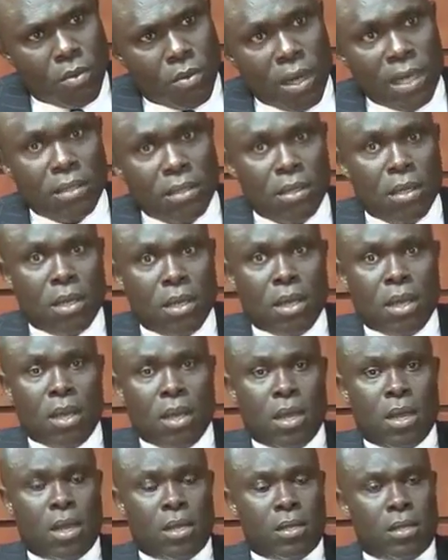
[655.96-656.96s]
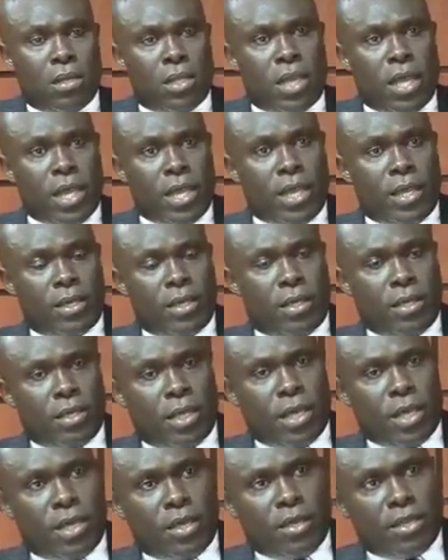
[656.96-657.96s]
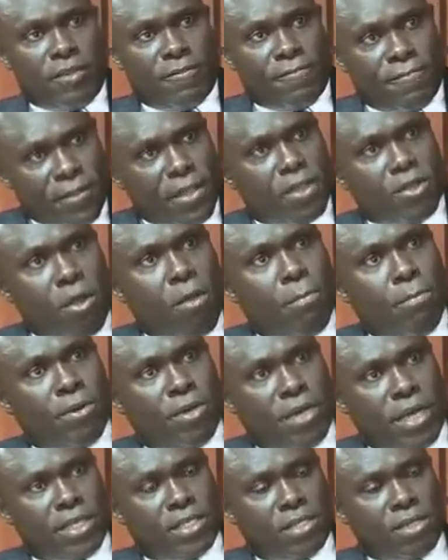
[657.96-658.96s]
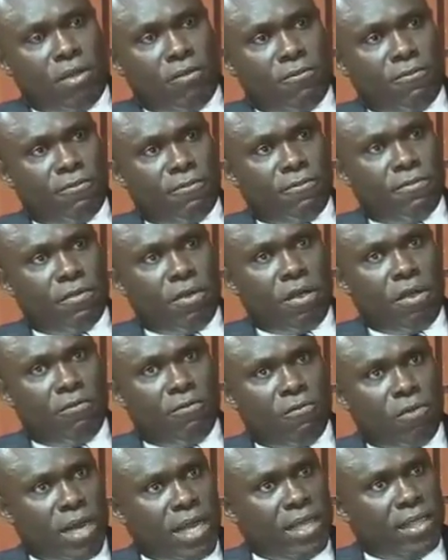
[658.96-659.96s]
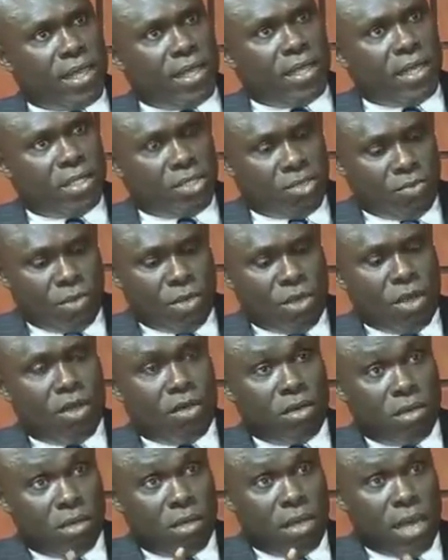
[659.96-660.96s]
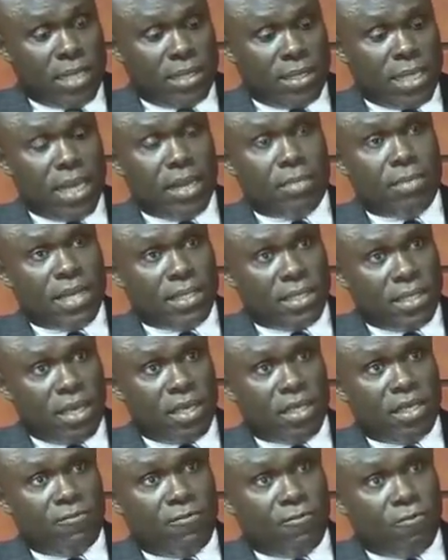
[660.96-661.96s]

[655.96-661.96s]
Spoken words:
Well, the feed component of what I think needs to be done, I started by saying